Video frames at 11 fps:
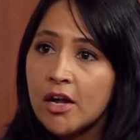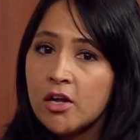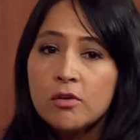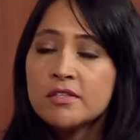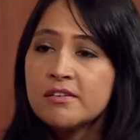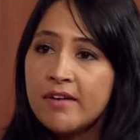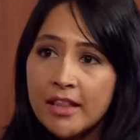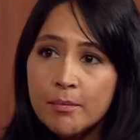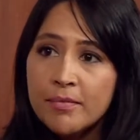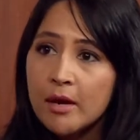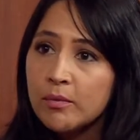You'll
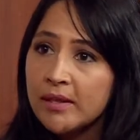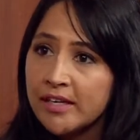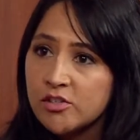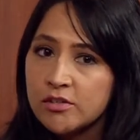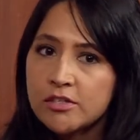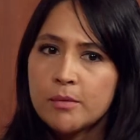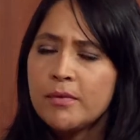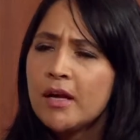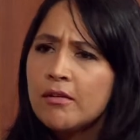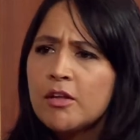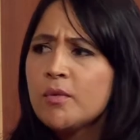develop that relationship
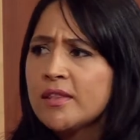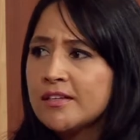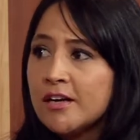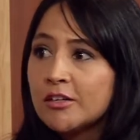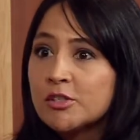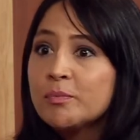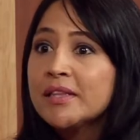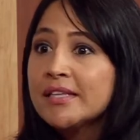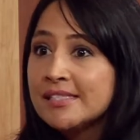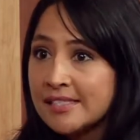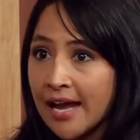not only with the doctor but the
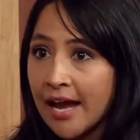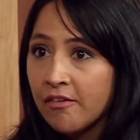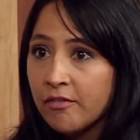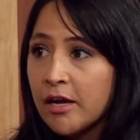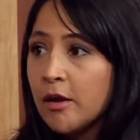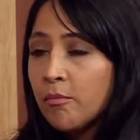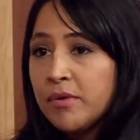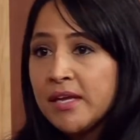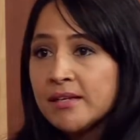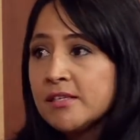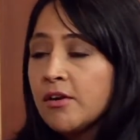staff,
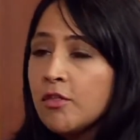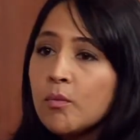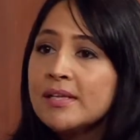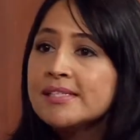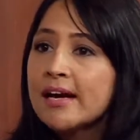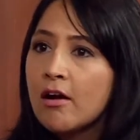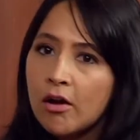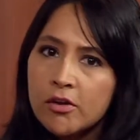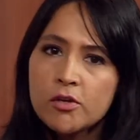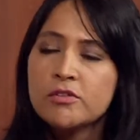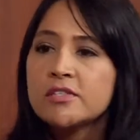because they're the ones that call
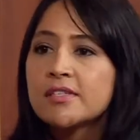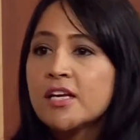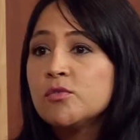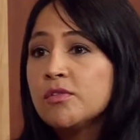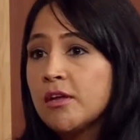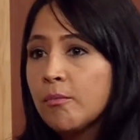you to schedule the